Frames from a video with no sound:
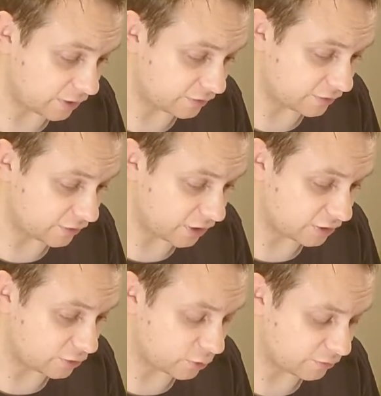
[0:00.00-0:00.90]
has
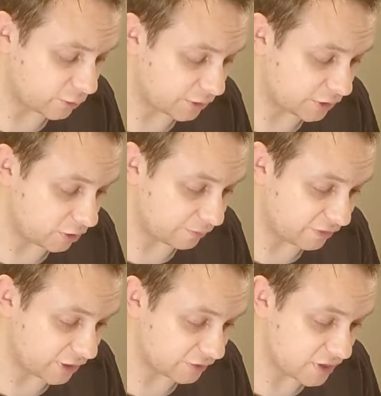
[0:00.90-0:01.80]
decided to avoid
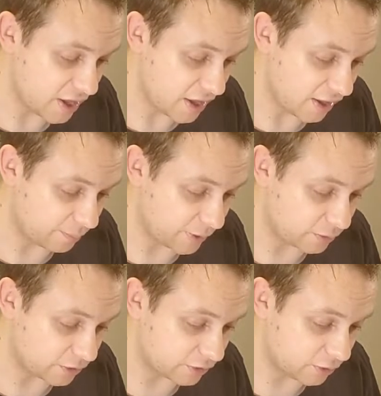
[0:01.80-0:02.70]
conflict and
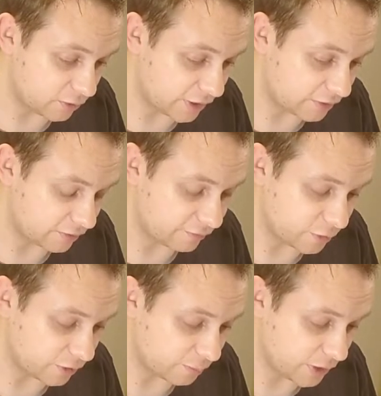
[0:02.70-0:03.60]
build a new kingdom
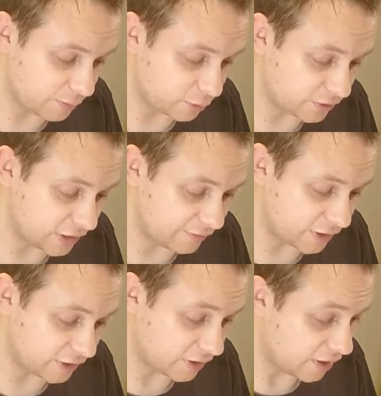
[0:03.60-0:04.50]
for his people to live
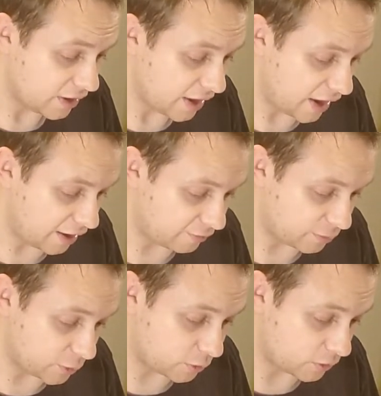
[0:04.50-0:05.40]
in,
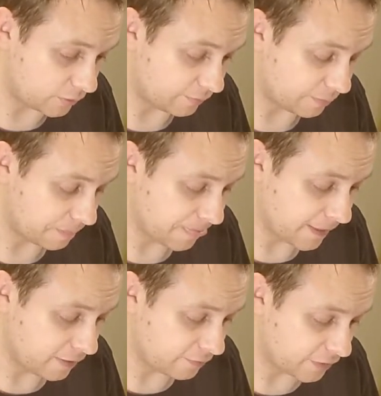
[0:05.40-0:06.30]
Evermore.
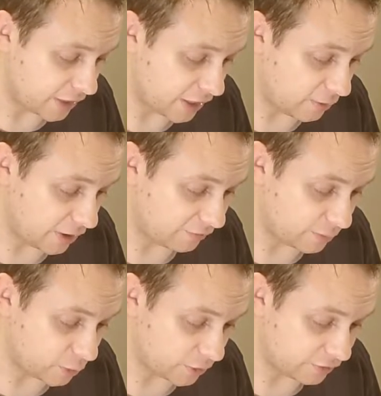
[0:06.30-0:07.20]
For now,
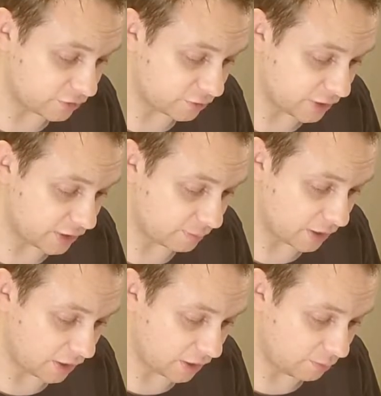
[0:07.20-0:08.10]
Evermore is a dream,
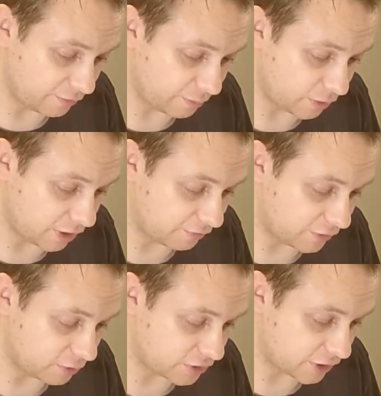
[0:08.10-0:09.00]
a hope of a bright
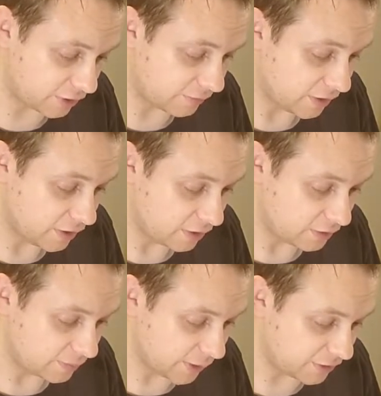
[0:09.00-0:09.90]
future.
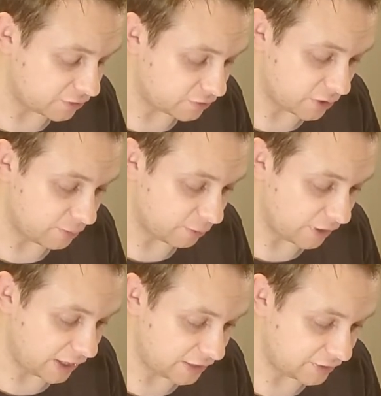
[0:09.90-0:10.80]
To make this dream a
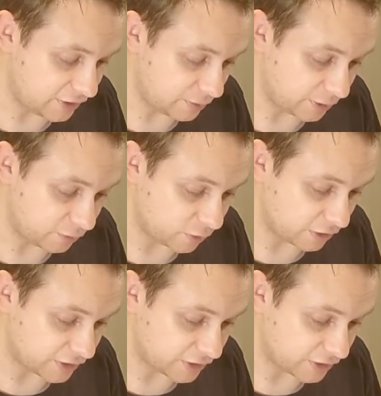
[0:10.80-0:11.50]
reality, you must work